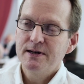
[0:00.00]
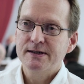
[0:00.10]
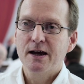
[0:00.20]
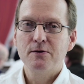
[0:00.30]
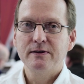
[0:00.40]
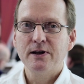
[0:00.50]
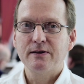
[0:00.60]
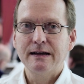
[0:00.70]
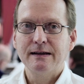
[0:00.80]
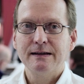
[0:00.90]
So, you
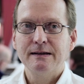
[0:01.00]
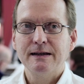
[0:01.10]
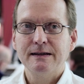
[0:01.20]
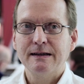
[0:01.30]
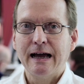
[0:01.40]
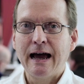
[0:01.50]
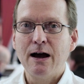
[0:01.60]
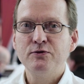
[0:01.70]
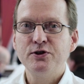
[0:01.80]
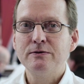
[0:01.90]
know,
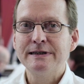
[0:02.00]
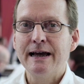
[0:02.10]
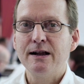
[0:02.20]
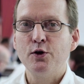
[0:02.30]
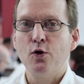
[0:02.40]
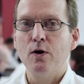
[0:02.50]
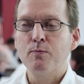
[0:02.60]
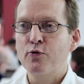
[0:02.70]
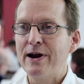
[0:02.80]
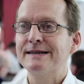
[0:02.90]
how do you tell your
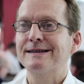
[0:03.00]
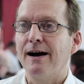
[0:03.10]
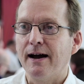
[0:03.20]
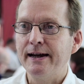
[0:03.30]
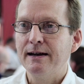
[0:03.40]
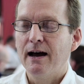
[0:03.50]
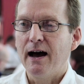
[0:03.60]
press guy,